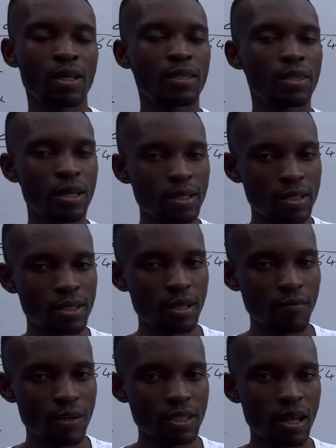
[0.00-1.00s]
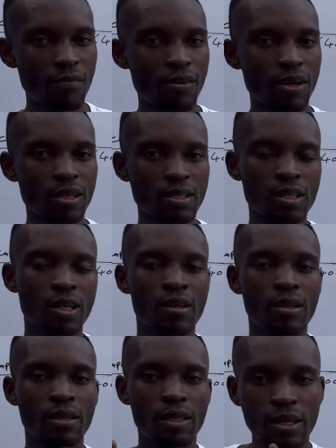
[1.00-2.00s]
They didn't give us average.
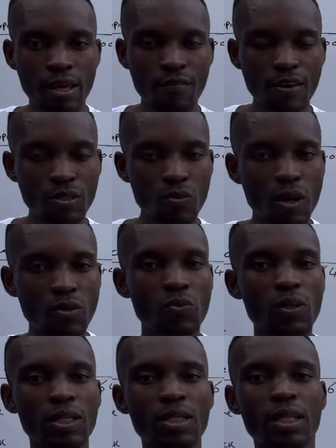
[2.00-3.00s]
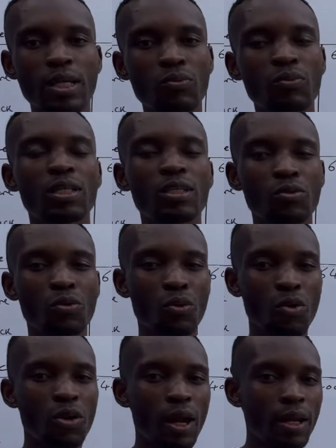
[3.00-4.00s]
They give us 120 that we need to
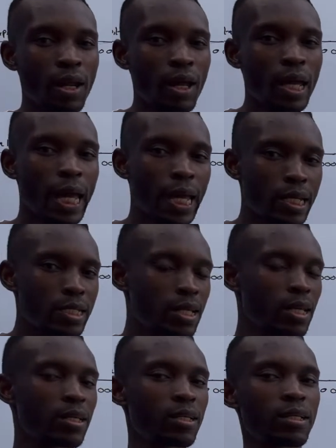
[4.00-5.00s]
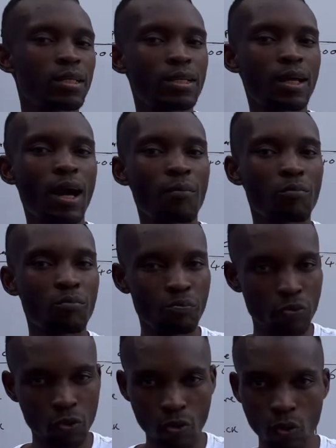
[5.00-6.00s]
record under retained income
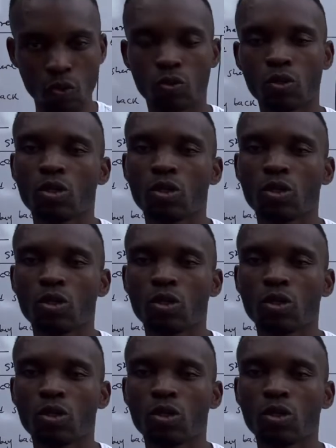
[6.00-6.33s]
note.